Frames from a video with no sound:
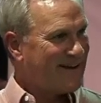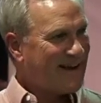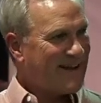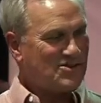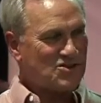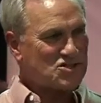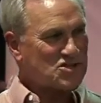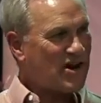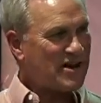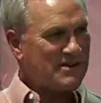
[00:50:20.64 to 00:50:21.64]
va vous appeler. And you're
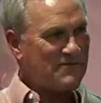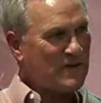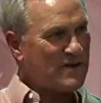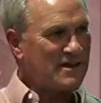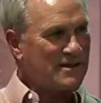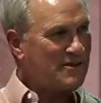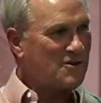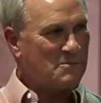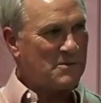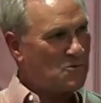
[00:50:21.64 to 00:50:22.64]
starting to feel a little
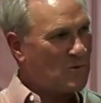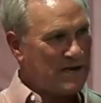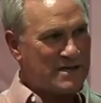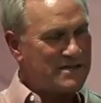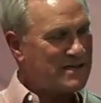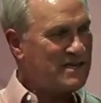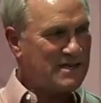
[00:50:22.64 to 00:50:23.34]
bit weak in the knees.